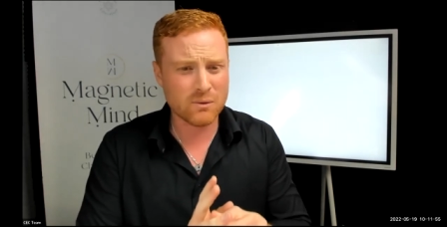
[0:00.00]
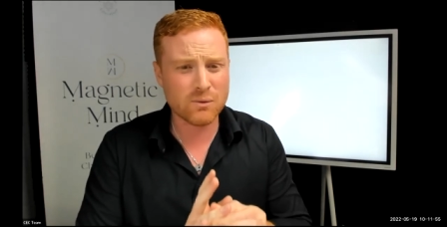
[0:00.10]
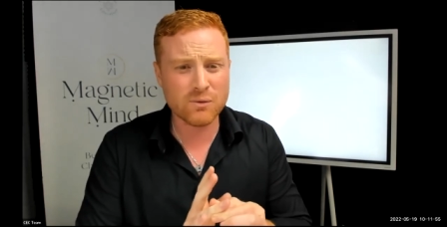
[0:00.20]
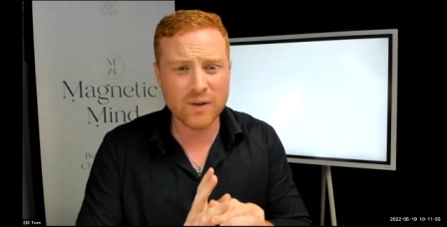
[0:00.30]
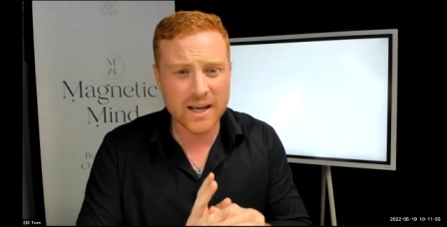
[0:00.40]

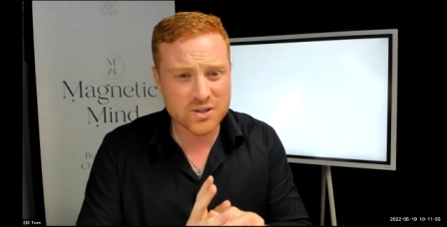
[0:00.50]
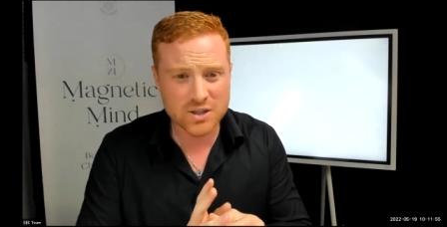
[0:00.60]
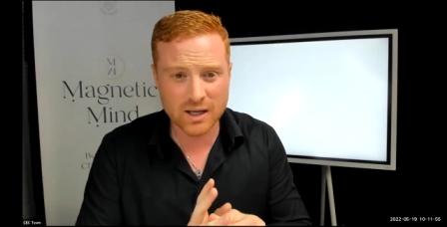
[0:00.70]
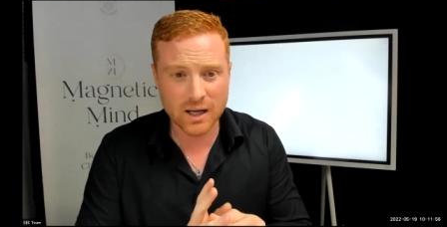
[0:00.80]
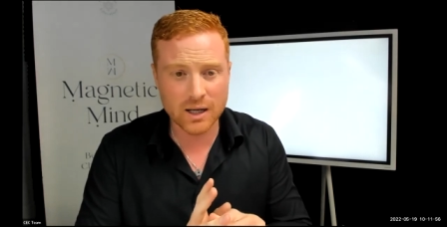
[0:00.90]

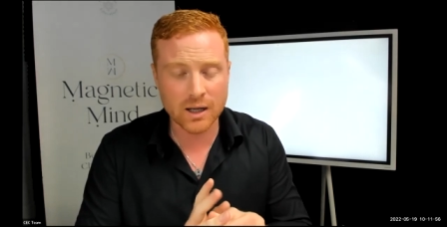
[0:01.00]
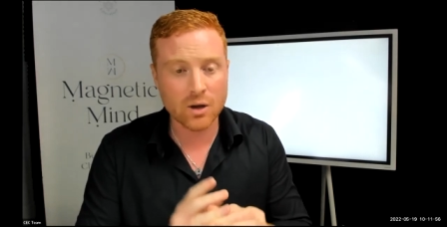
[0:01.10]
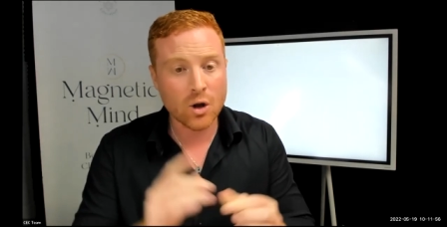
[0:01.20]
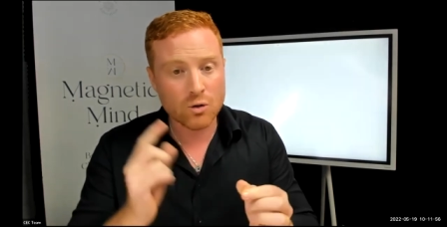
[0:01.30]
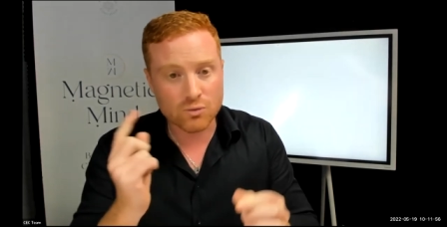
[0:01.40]
Fascinating.
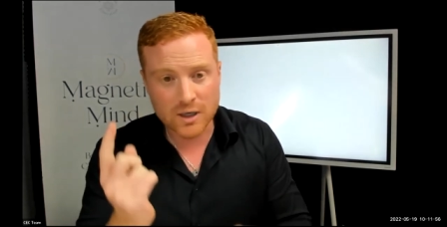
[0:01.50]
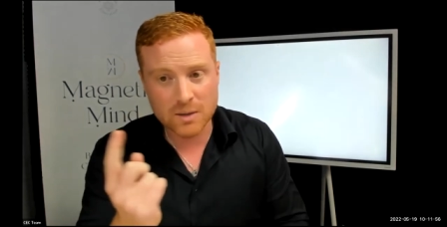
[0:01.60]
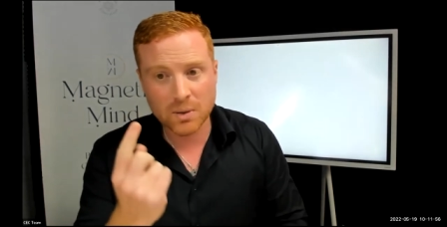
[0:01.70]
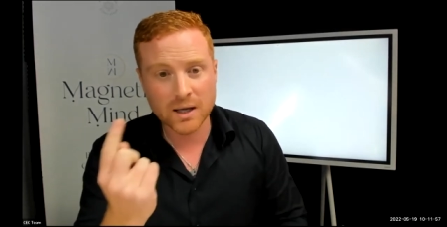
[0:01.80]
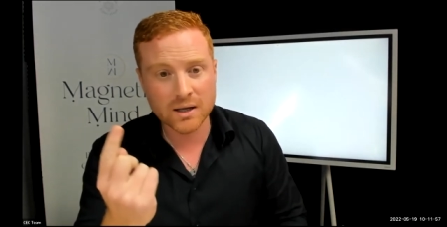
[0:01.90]

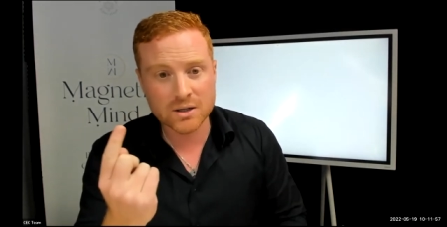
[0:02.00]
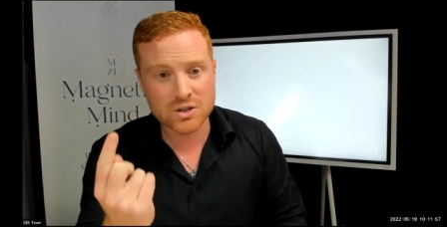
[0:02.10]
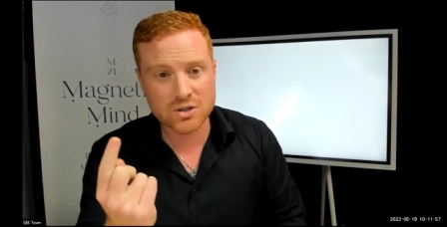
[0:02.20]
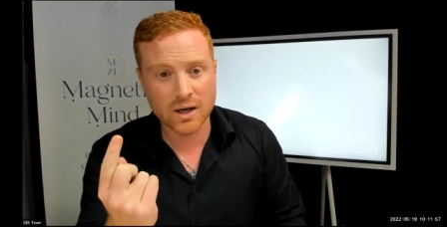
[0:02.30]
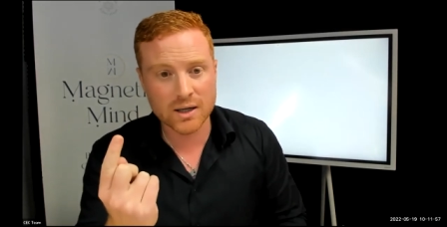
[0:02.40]
Repeating
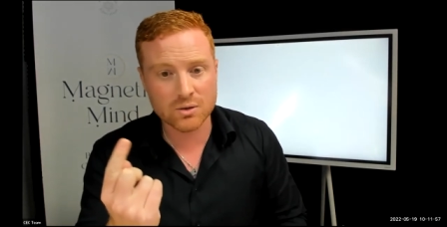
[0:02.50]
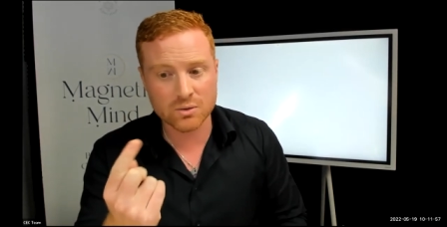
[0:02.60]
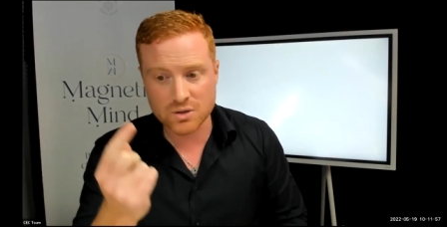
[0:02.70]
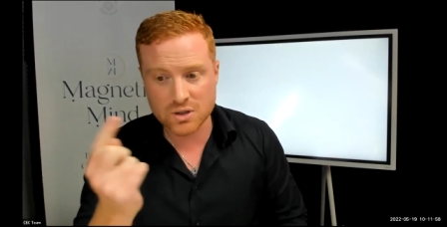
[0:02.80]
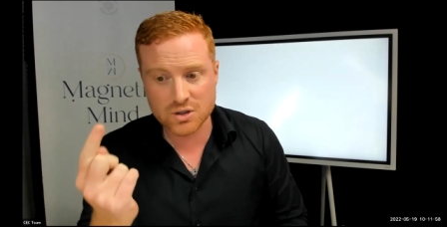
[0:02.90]

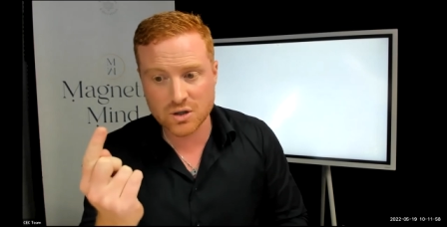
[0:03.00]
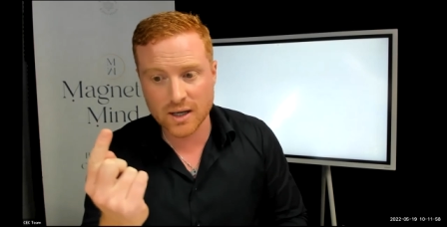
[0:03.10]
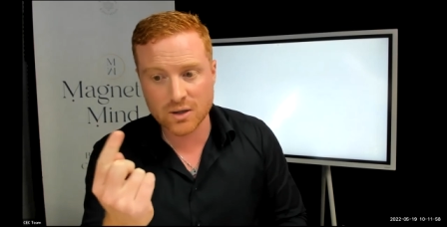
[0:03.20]
cycles